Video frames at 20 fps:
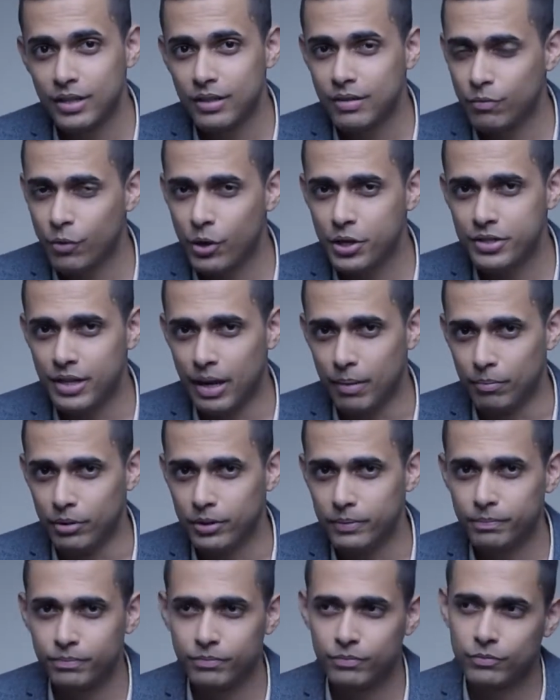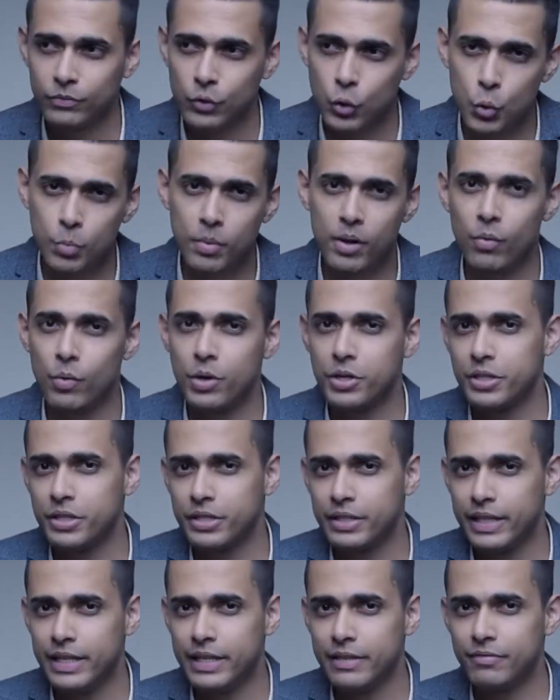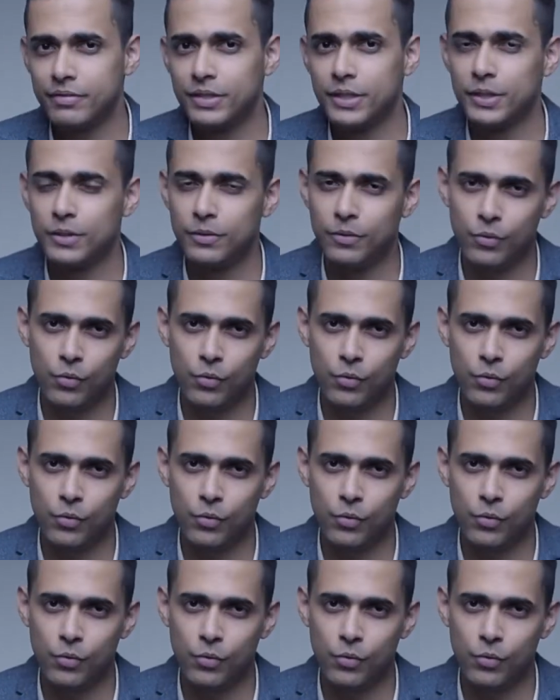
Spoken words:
For example, Uber versus Lyft,